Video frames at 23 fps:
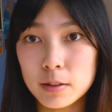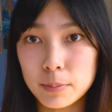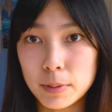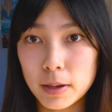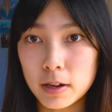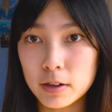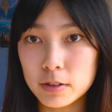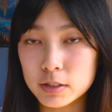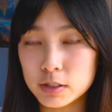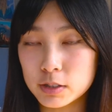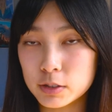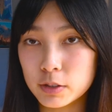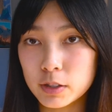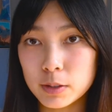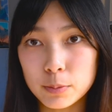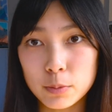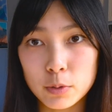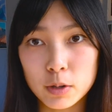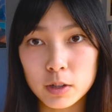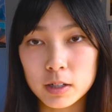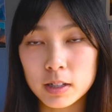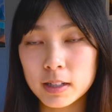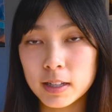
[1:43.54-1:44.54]
about doing
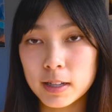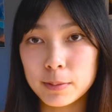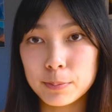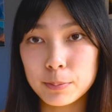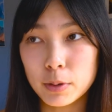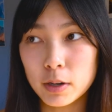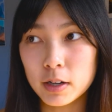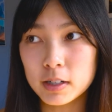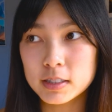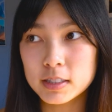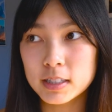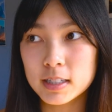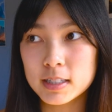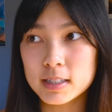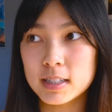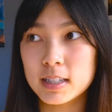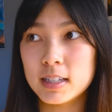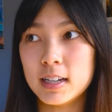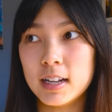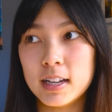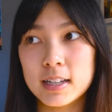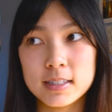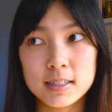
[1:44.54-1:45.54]
more clay projects,
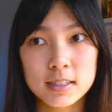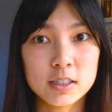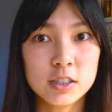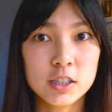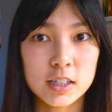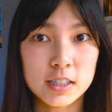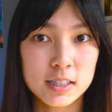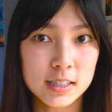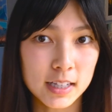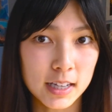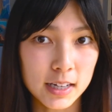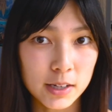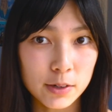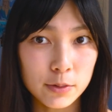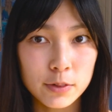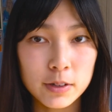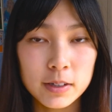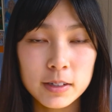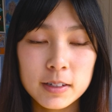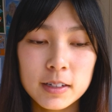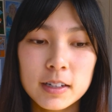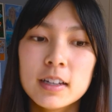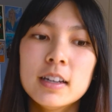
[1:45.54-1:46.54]
then I suggest getting
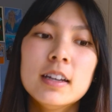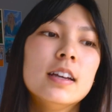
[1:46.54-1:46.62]
one.